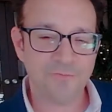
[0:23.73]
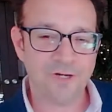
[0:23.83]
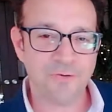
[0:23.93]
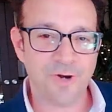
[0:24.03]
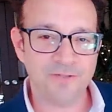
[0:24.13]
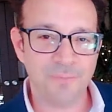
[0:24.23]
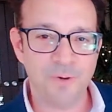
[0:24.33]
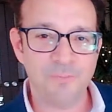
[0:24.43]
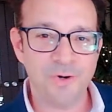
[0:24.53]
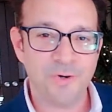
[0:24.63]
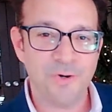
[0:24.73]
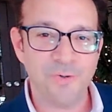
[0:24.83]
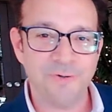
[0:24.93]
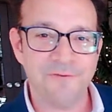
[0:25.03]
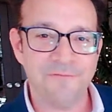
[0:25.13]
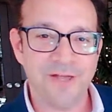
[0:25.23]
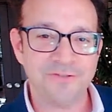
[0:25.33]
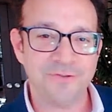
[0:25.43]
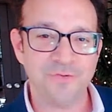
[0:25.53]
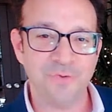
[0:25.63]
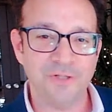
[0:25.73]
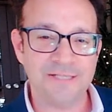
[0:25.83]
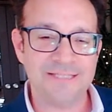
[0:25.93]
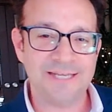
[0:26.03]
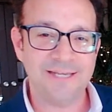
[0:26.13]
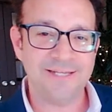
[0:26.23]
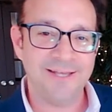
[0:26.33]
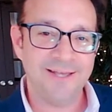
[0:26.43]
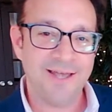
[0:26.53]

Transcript: Freddie Crespo, broker, owner of Investors Real Estate.